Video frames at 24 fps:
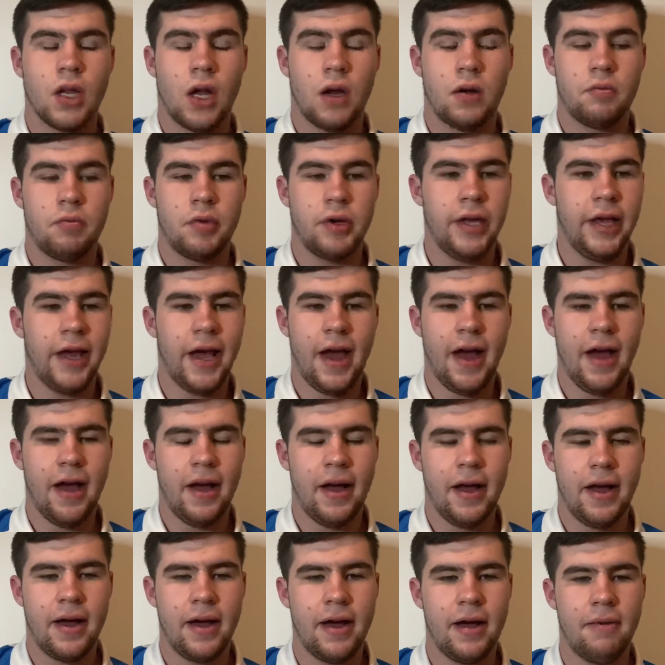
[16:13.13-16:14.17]
But yeah,
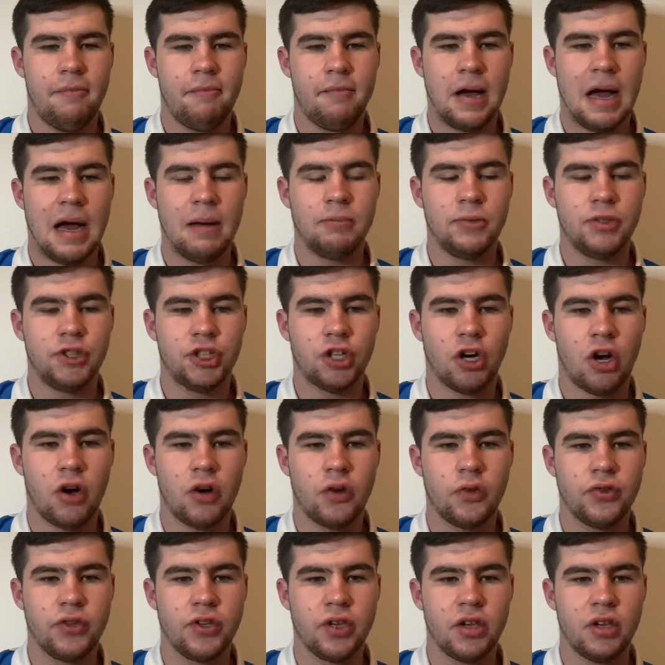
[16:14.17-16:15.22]
I'm
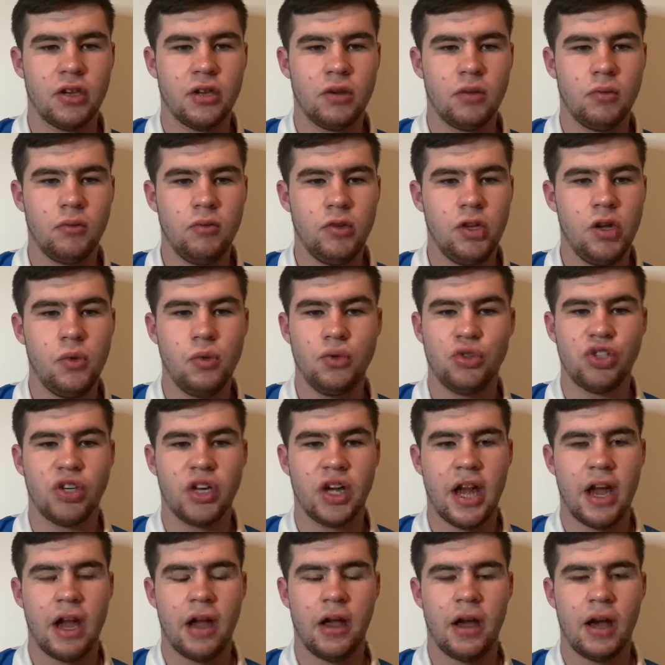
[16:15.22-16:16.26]
shocked, and
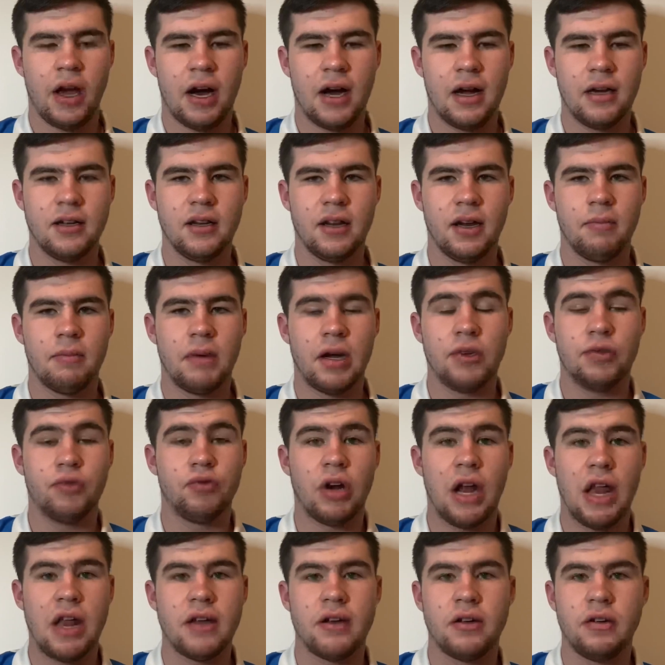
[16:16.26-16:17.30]
usually I'd
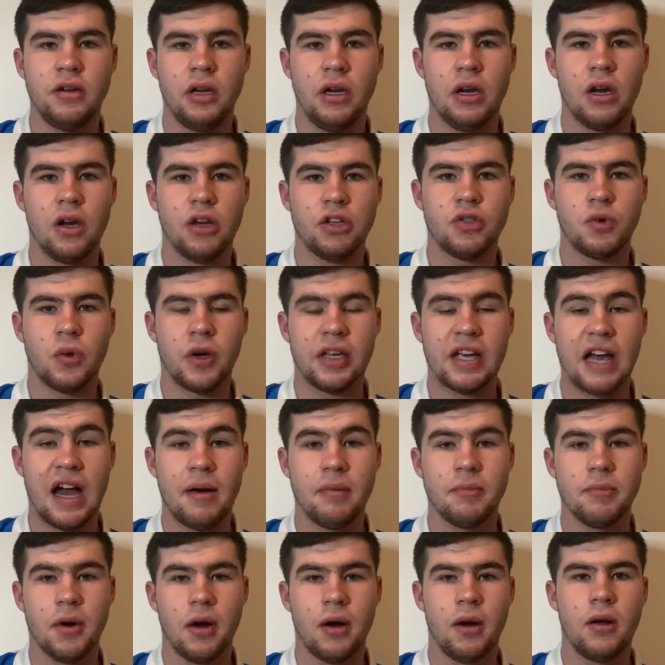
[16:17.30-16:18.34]
rant, you know, to a
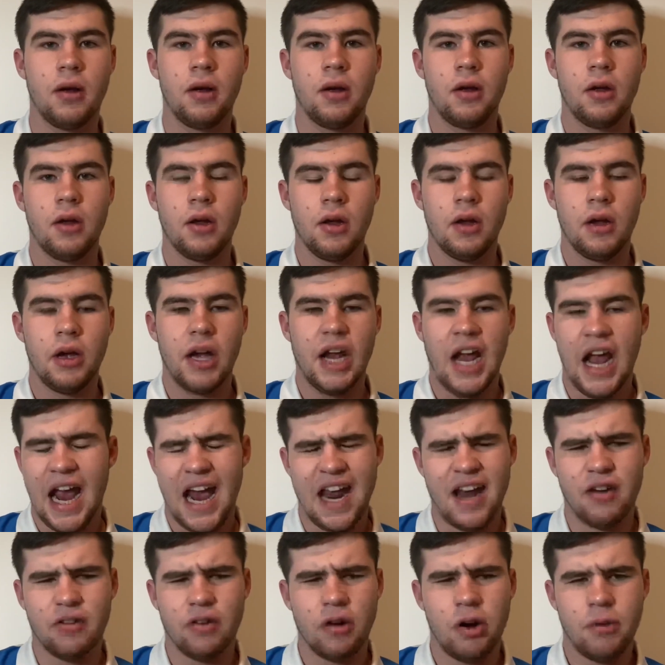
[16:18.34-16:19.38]
camera
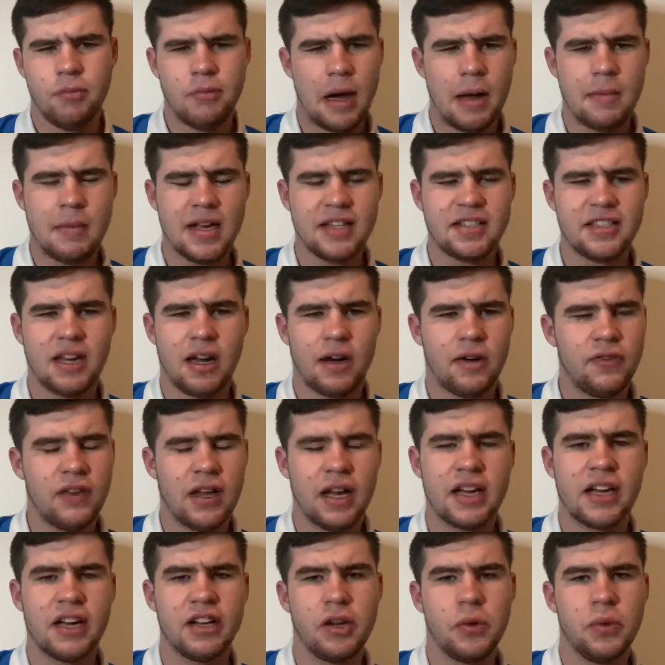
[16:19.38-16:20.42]
in a room by myself
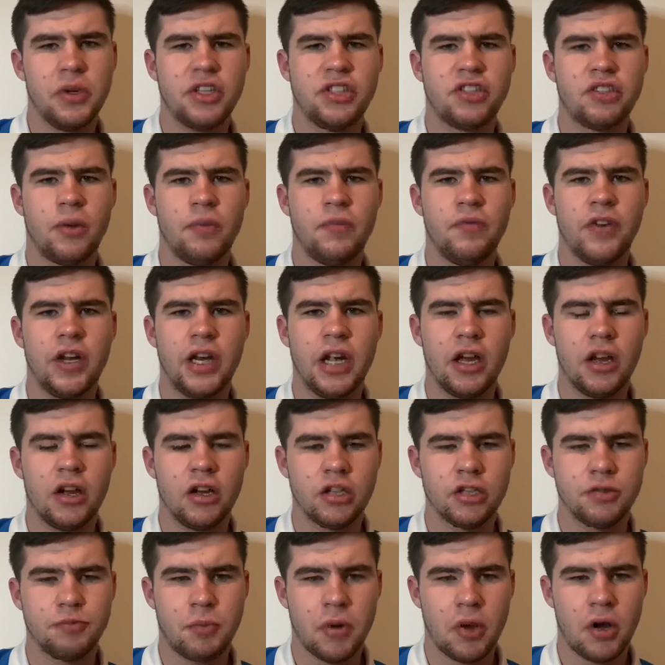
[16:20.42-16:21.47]
like I do in some
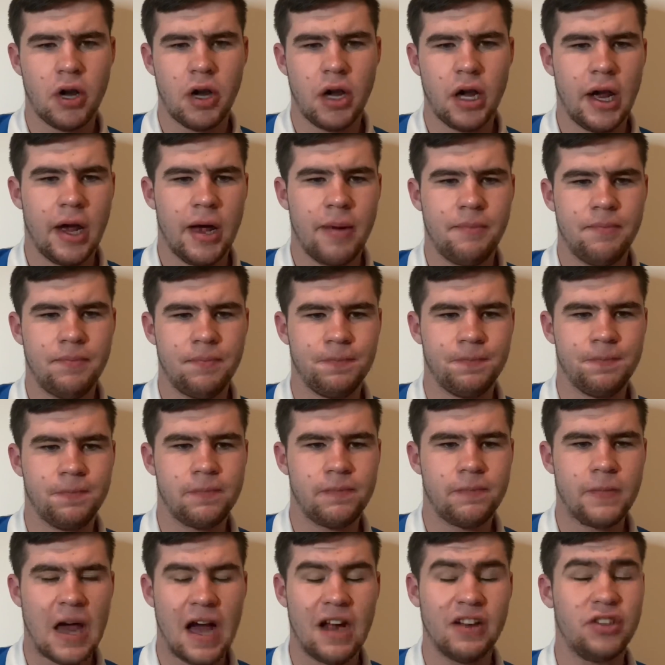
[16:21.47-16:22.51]
videos, but
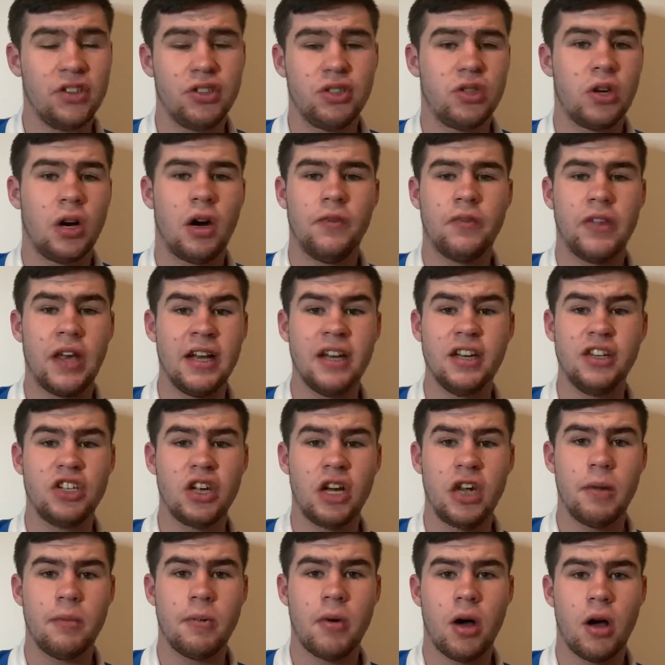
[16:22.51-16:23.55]
I just don't have the energy
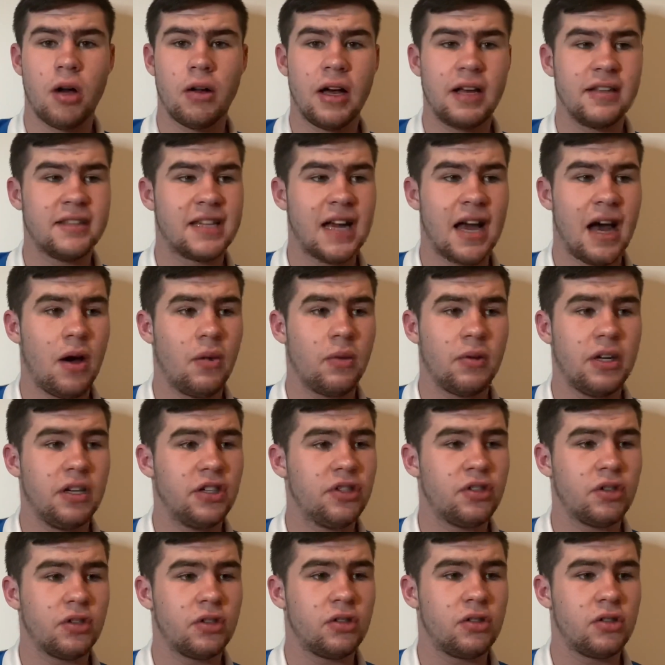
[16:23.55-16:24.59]
anymore. Town is
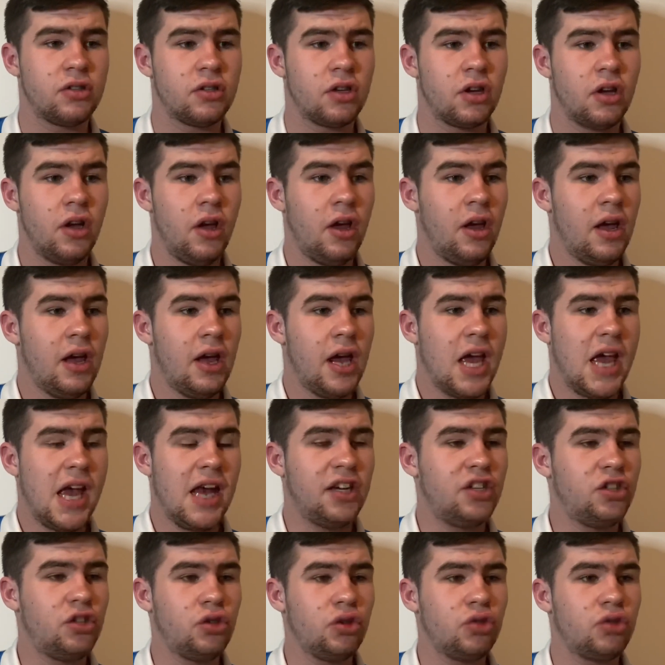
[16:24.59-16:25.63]
just,
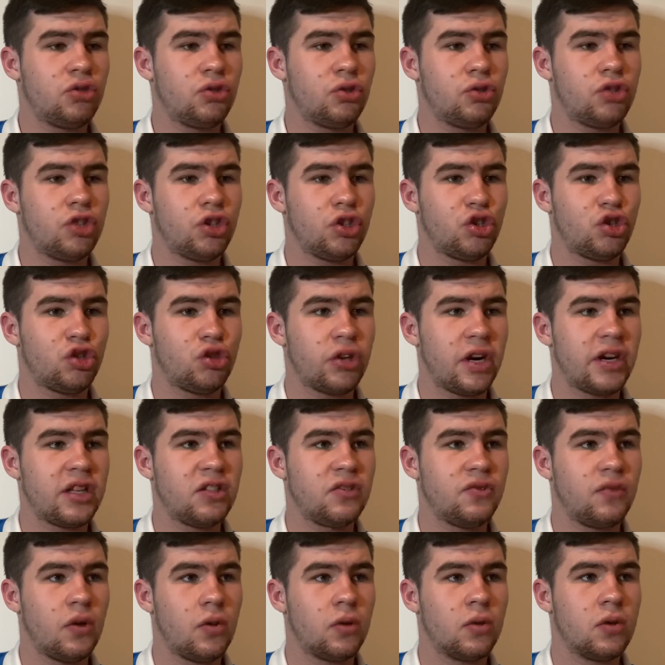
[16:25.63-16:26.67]
it's just such a
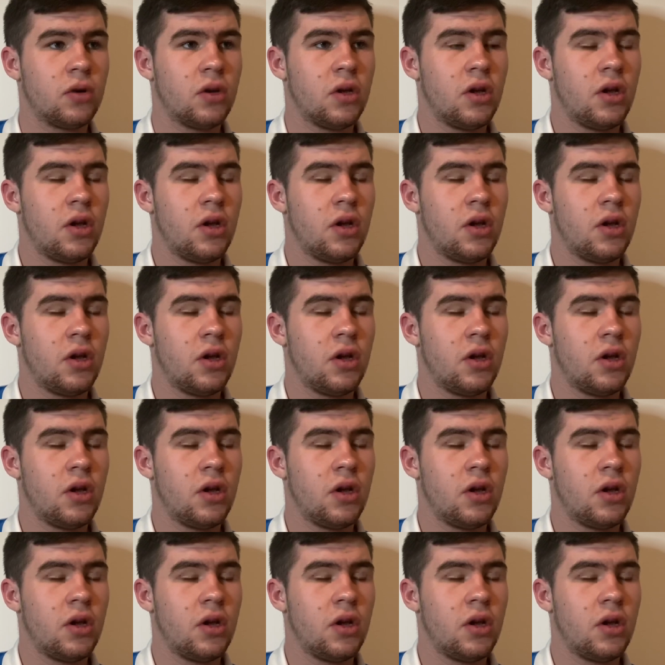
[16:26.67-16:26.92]
stressful